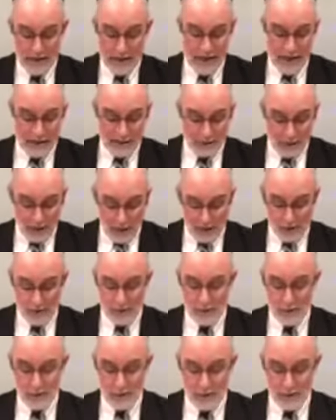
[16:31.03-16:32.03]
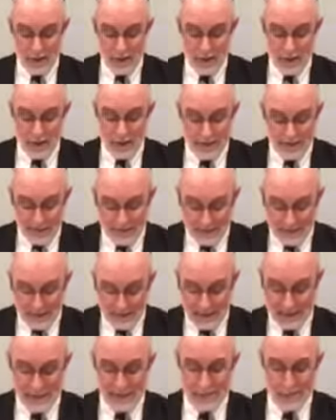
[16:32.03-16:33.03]
and darkness was on the face of the
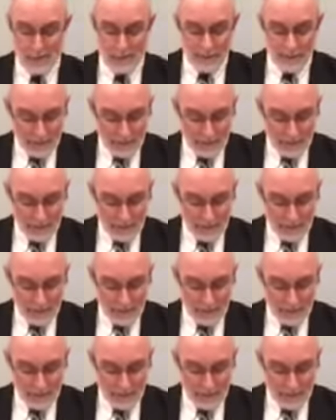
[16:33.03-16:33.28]
deep.